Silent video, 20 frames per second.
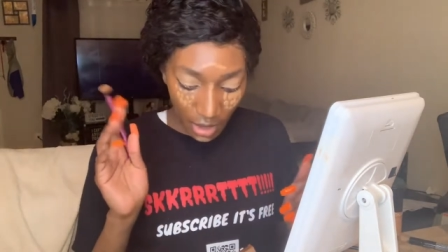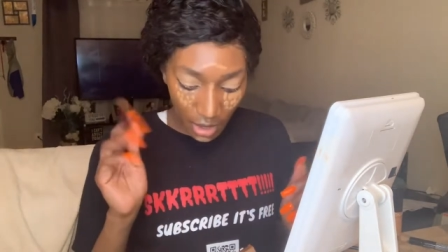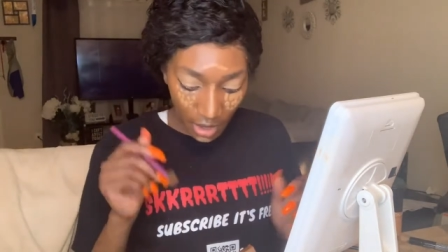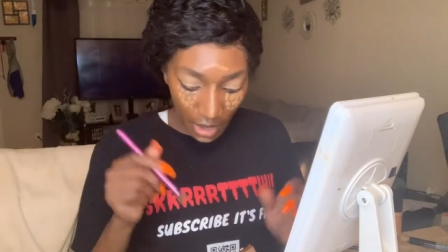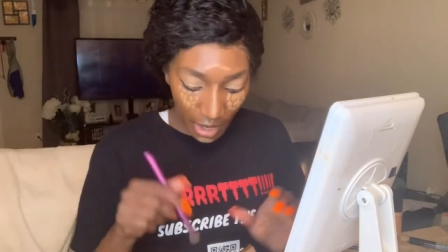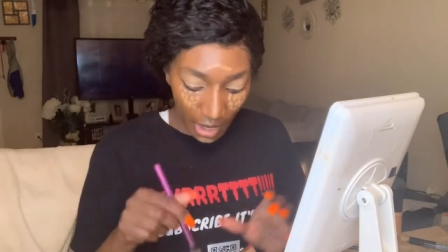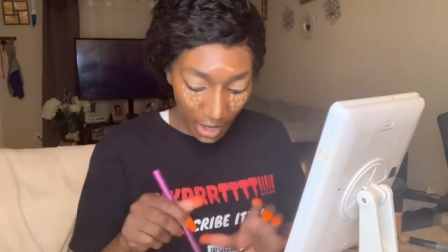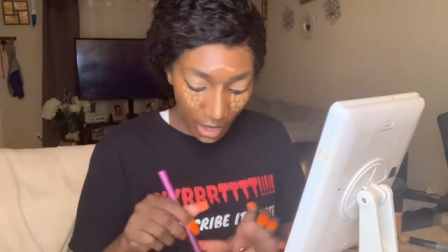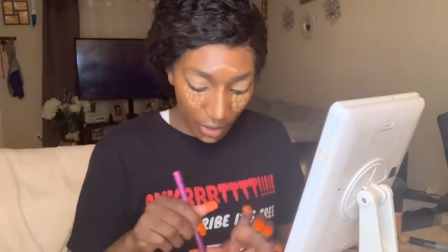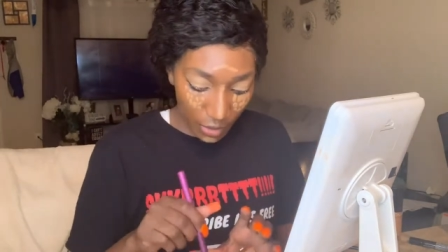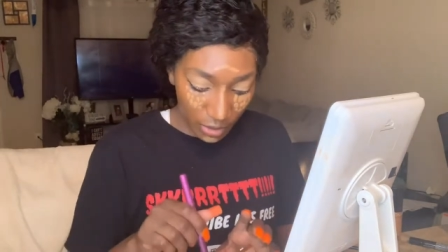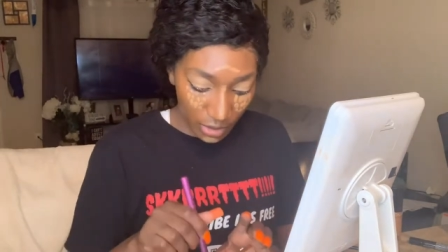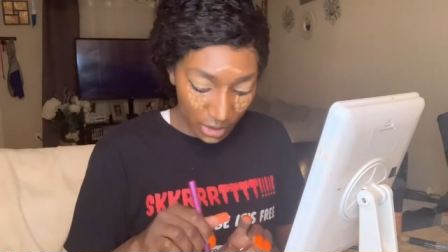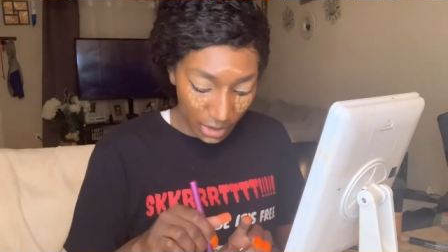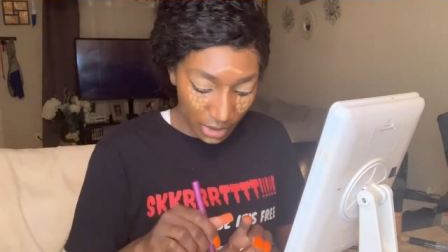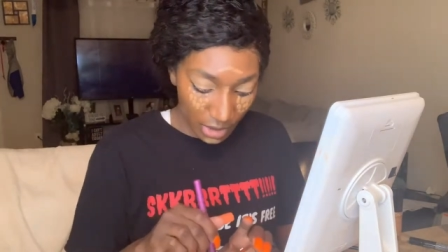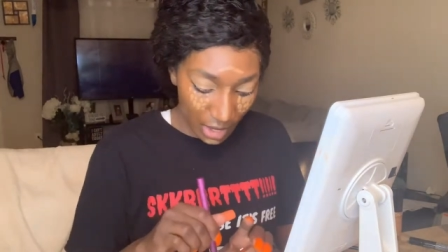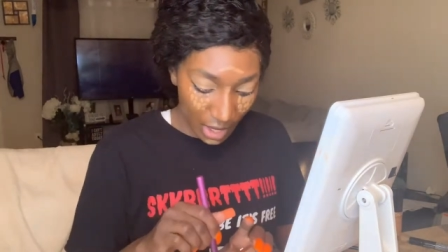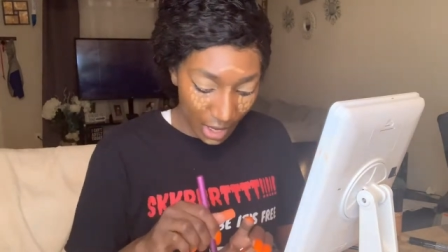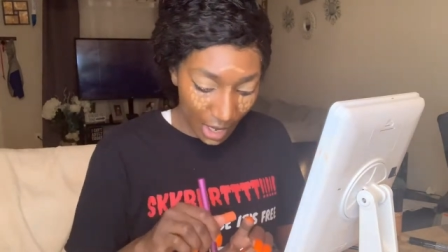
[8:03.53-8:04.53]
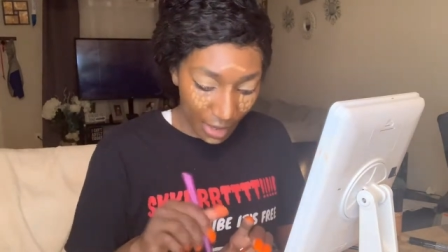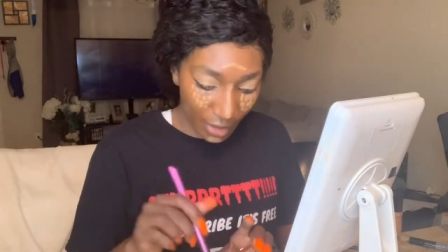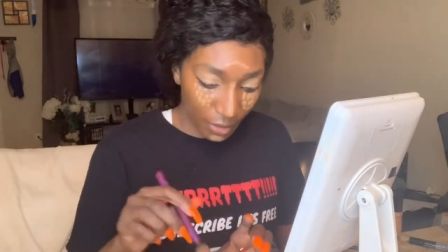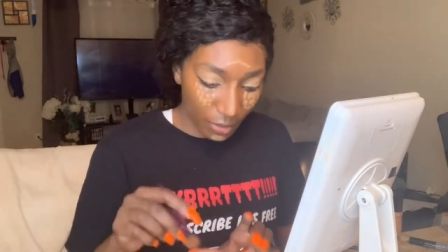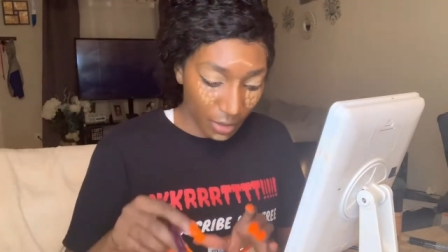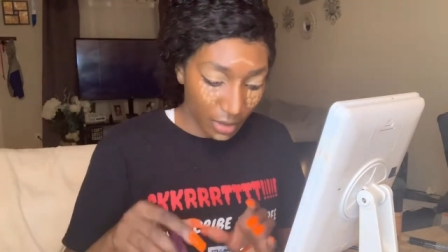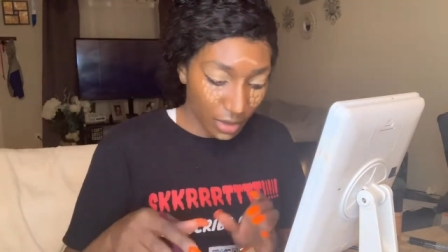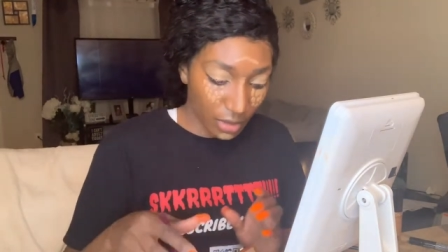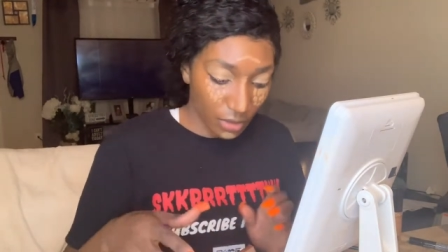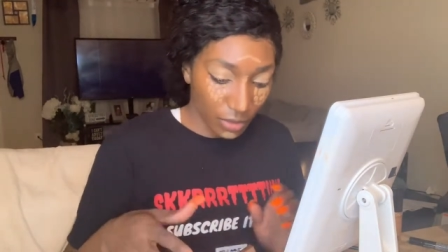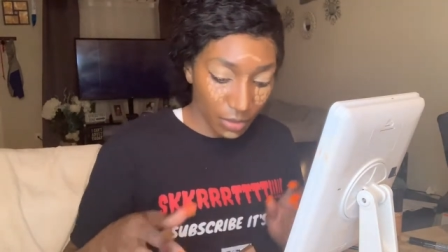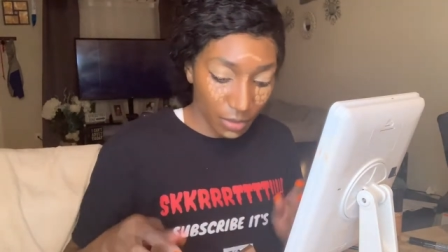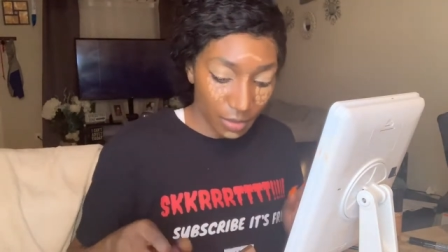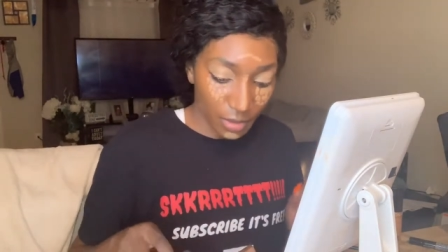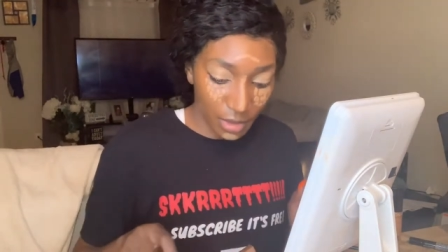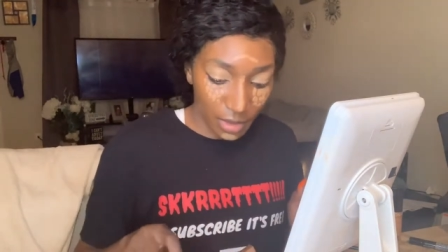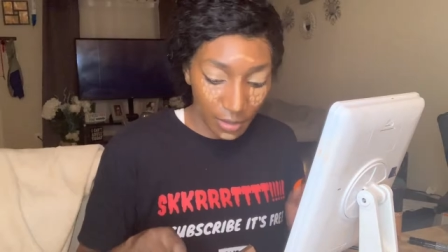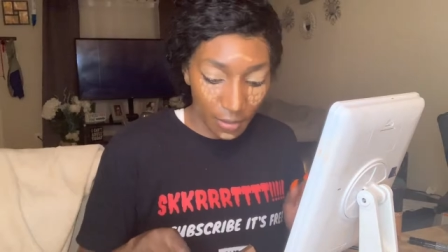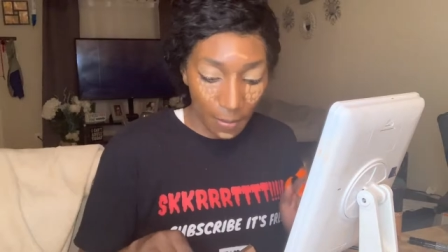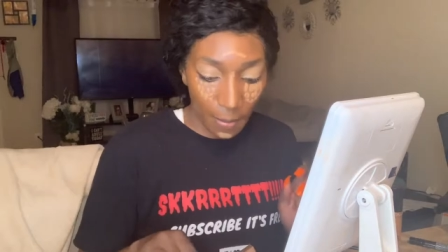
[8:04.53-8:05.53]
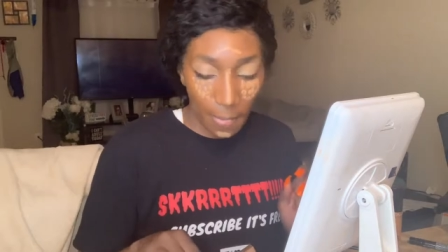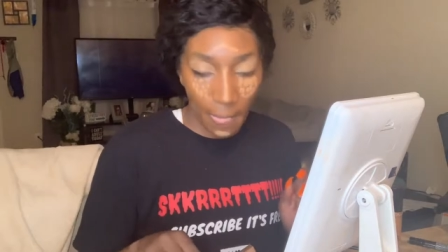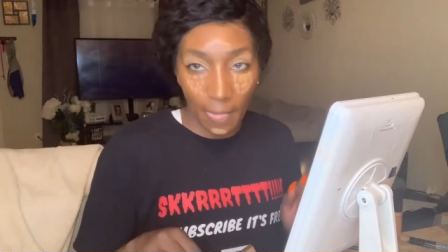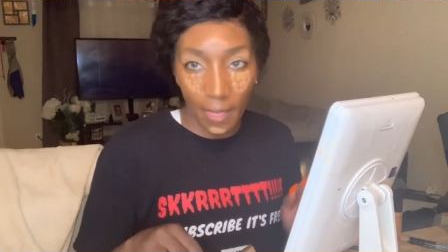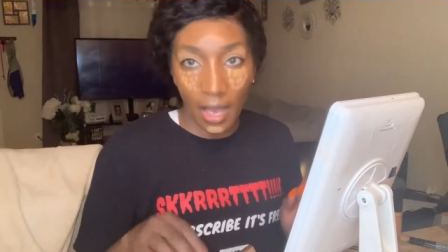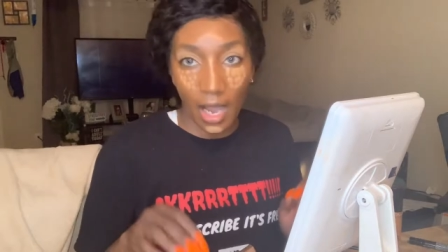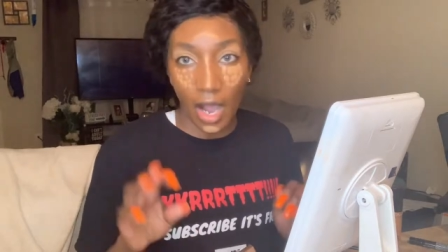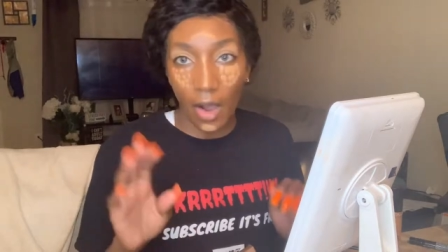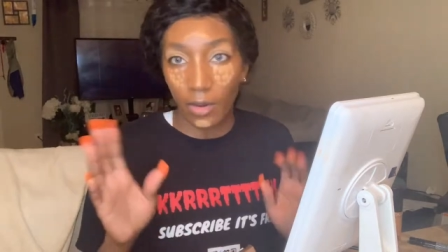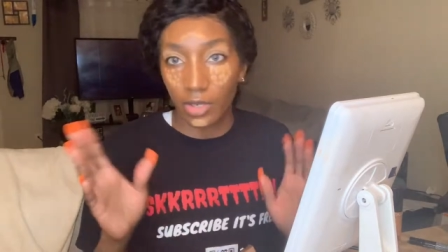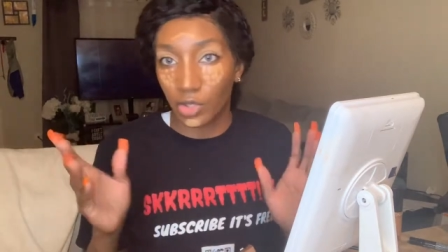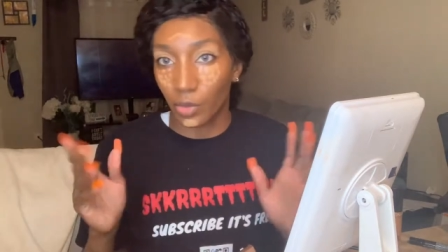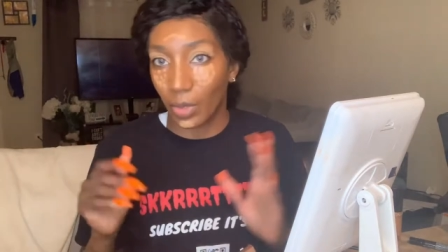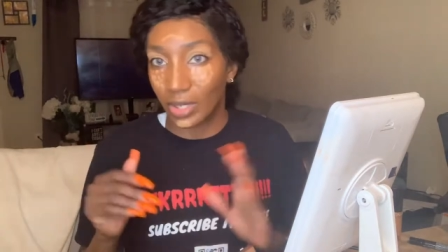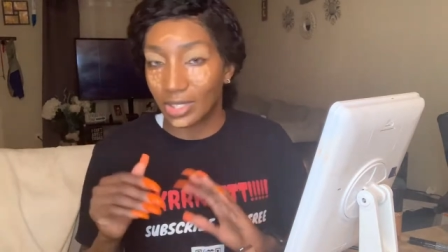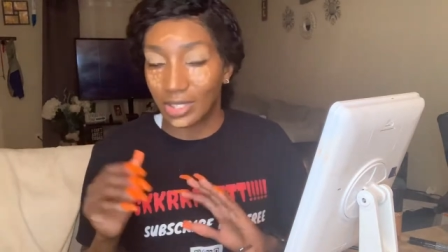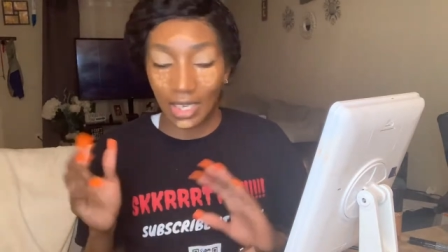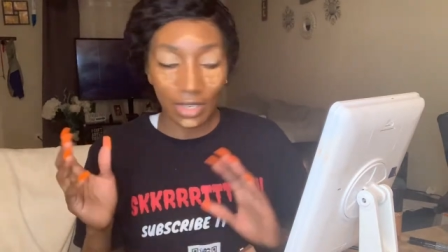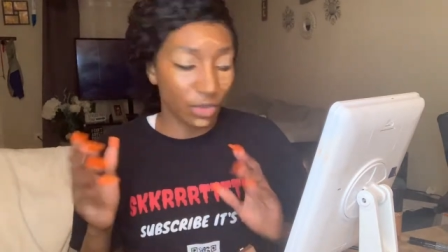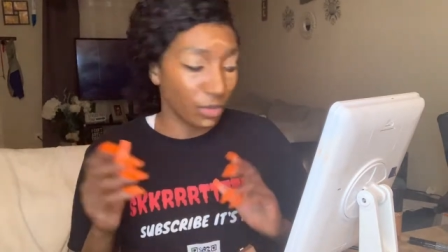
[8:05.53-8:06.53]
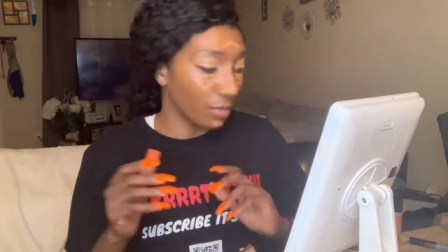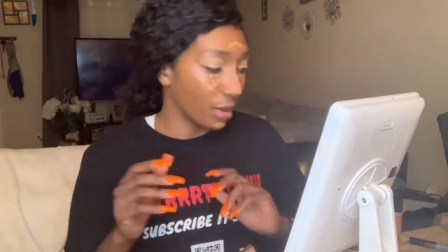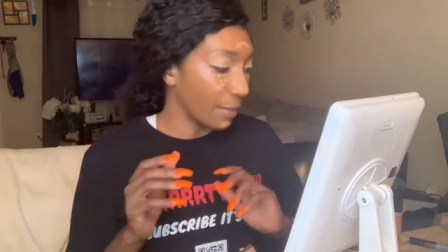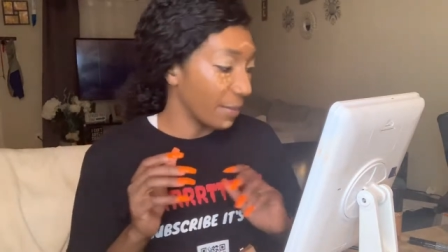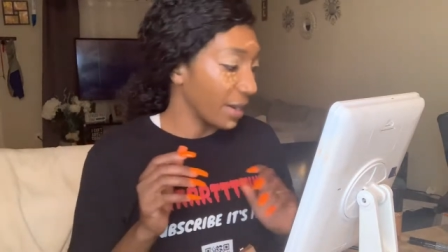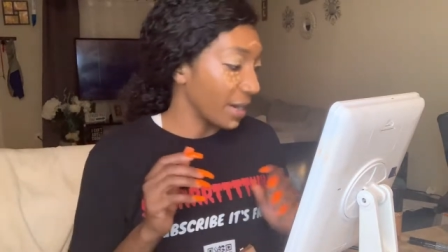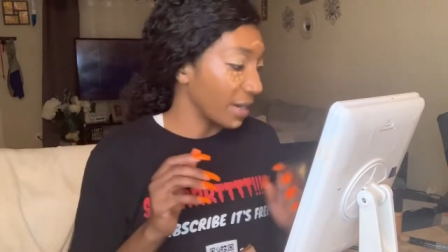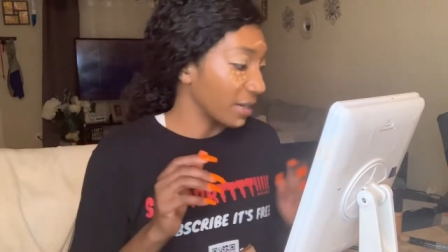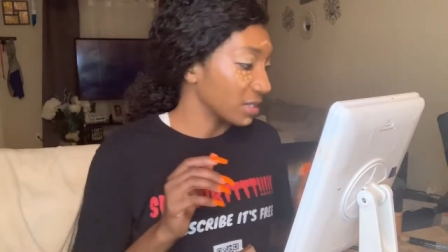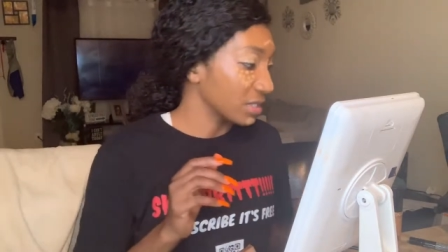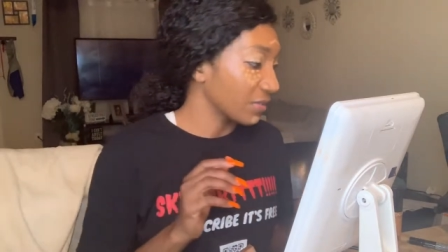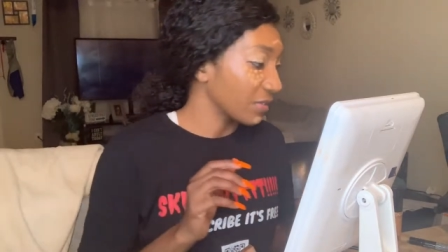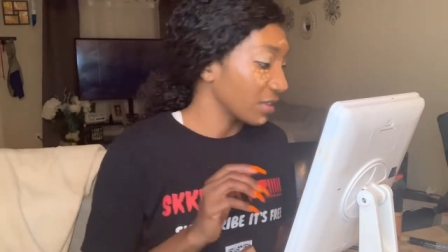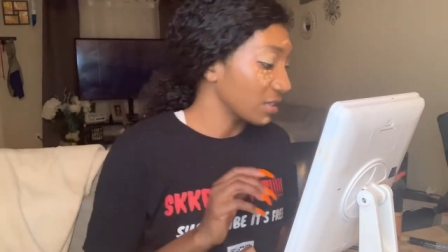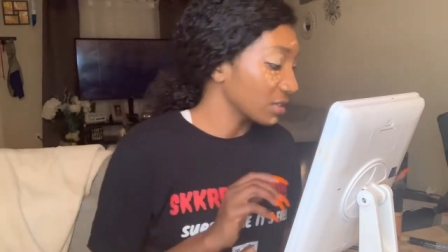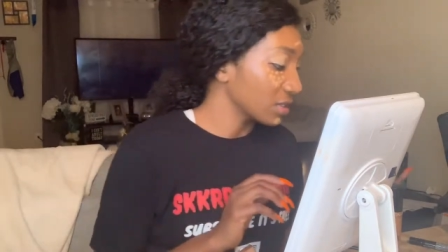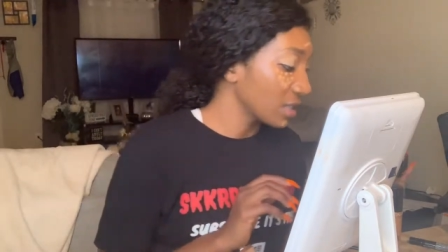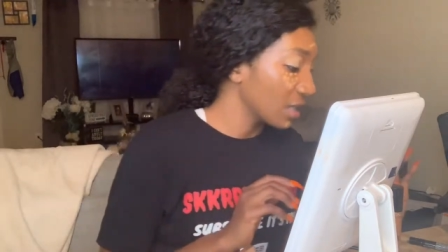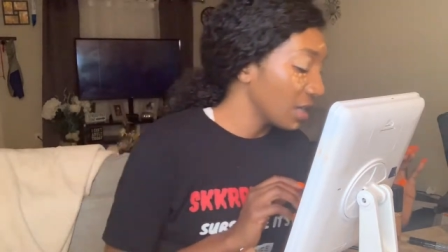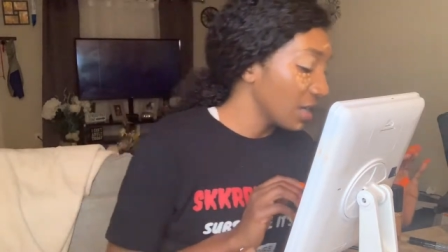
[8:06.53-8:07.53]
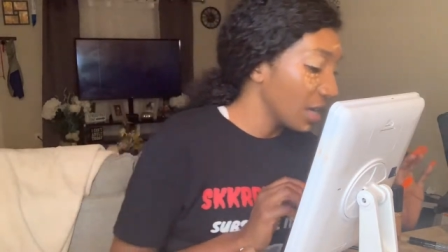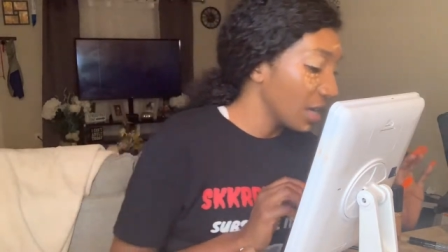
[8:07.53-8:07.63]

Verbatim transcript: And I go into the lighter one and do it, but I always wait till I do my paddles first.